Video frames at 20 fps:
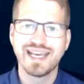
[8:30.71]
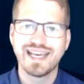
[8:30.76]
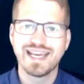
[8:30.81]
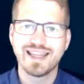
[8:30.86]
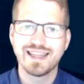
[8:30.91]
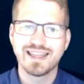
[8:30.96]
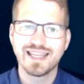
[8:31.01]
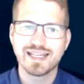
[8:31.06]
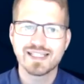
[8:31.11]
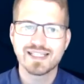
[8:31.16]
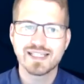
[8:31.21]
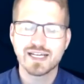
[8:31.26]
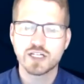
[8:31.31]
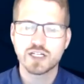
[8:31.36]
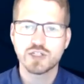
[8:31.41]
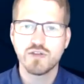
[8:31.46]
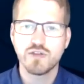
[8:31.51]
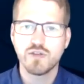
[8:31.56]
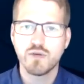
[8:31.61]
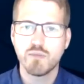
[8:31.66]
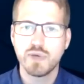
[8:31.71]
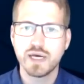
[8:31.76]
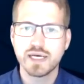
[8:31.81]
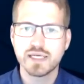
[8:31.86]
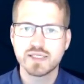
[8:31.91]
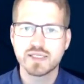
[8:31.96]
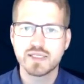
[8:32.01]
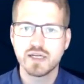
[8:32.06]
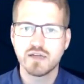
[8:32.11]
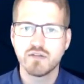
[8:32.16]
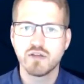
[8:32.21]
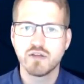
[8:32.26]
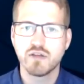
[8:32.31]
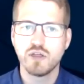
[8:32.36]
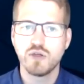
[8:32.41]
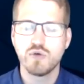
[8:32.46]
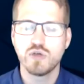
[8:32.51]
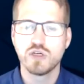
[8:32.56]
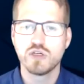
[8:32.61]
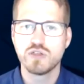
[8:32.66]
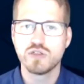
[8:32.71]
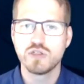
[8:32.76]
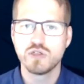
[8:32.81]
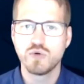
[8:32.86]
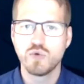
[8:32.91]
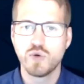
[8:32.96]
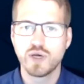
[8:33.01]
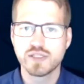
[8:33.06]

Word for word: that's actually the best thing that you can do